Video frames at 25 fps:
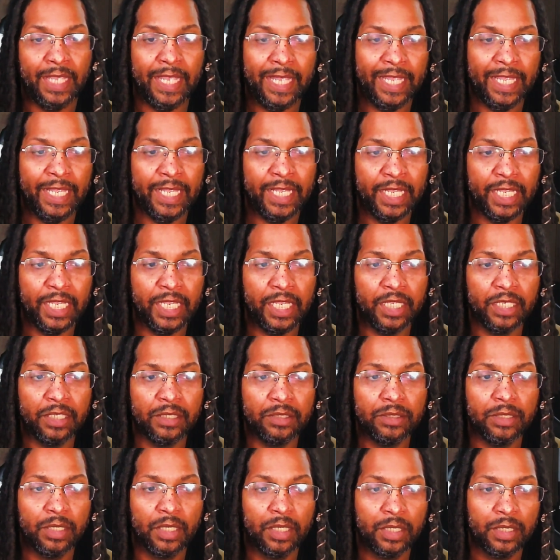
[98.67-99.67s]

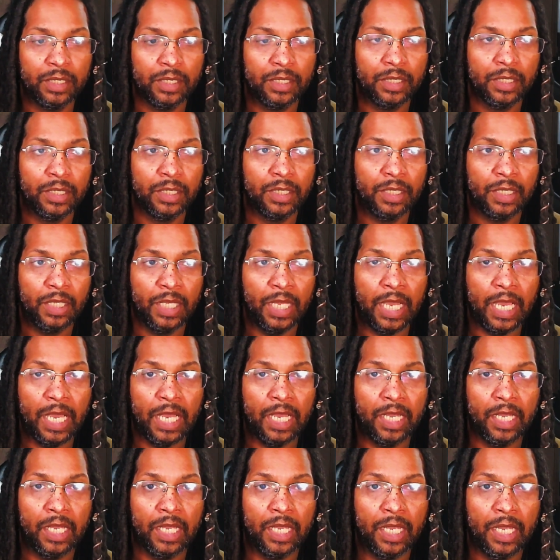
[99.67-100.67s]
And
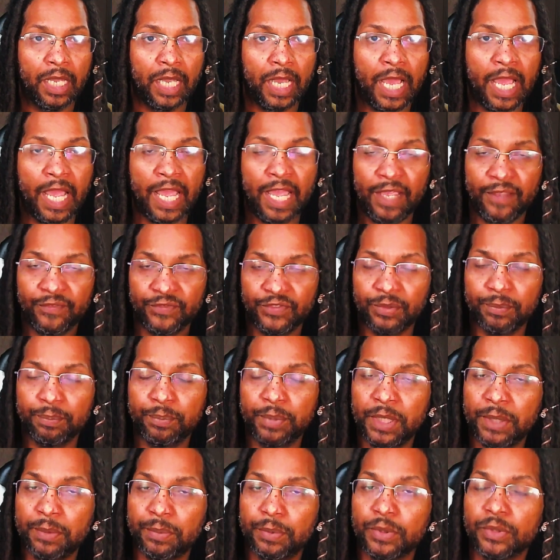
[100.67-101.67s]
I have some
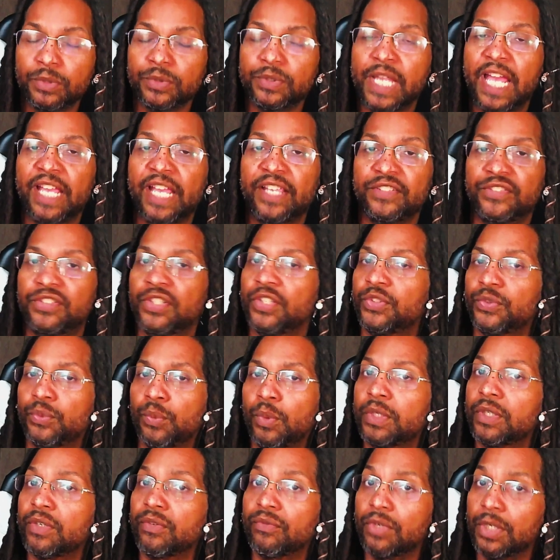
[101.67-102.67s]
people that just
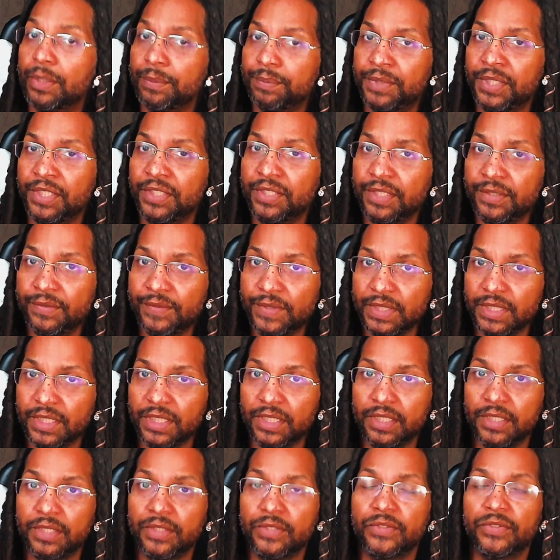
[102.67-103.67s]
want to rip to
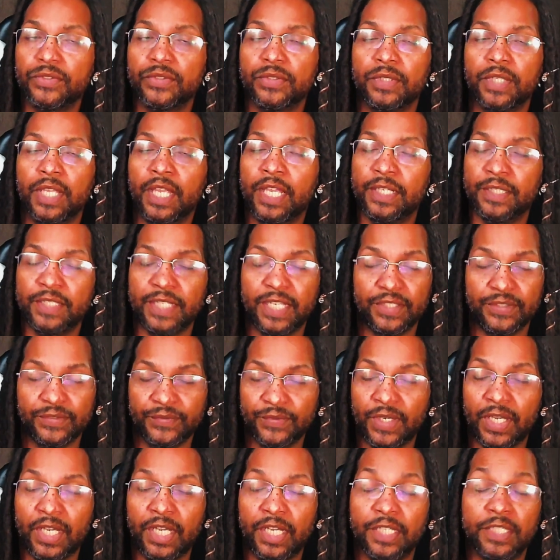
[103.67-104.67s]
DVDs, and that's
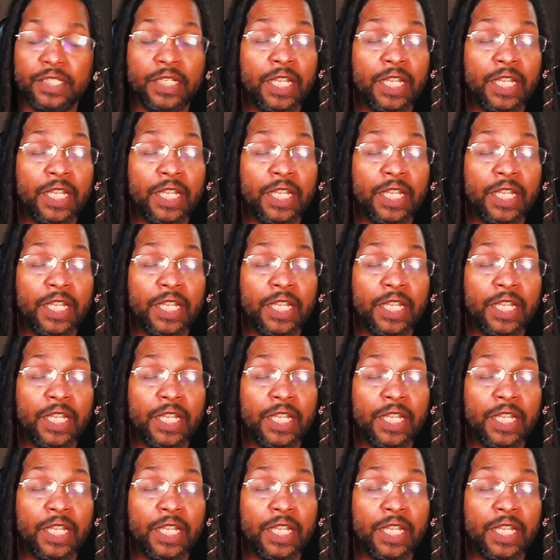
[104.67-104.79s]
fine.